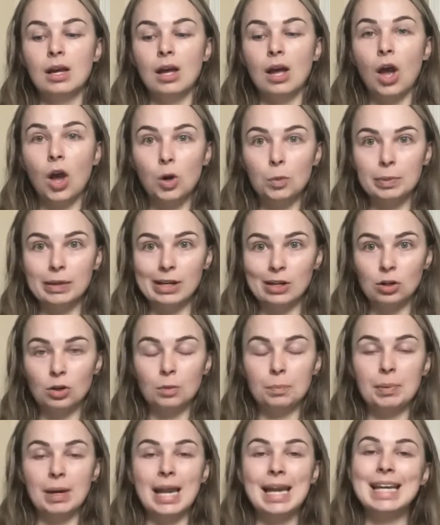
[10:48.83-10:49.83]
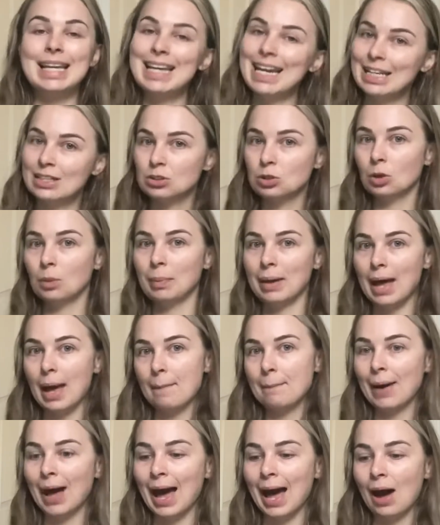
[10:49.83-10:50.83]
opening up a little bit
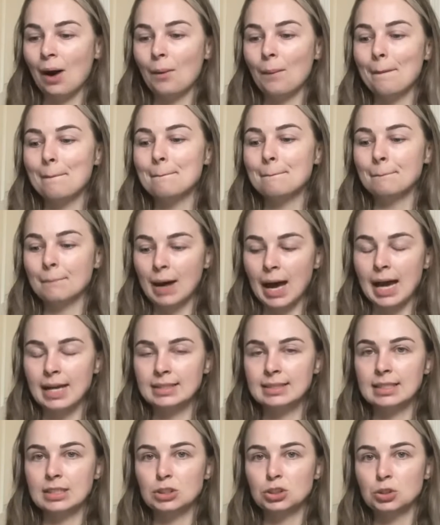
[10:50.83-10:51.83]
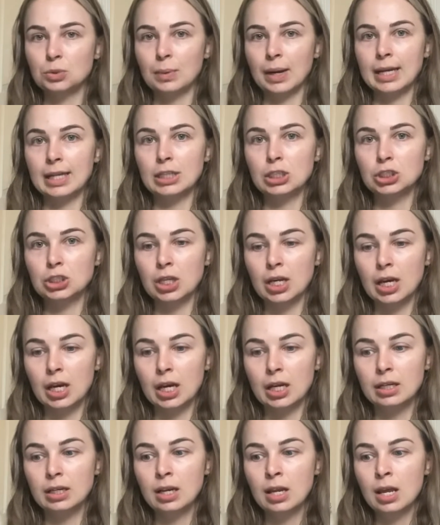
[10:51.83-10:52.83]
about my
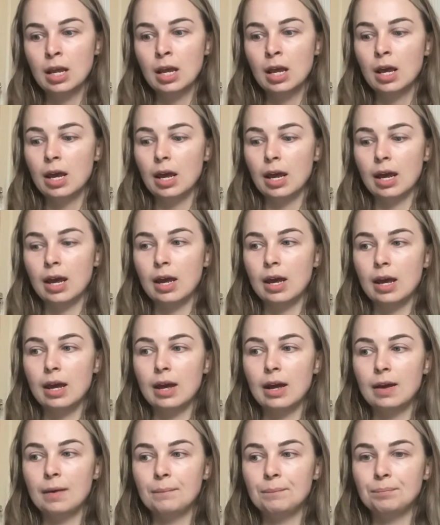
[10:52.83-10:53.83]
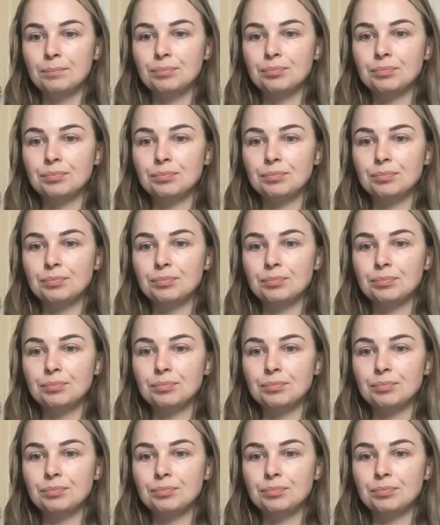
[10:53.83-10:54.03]
situation, it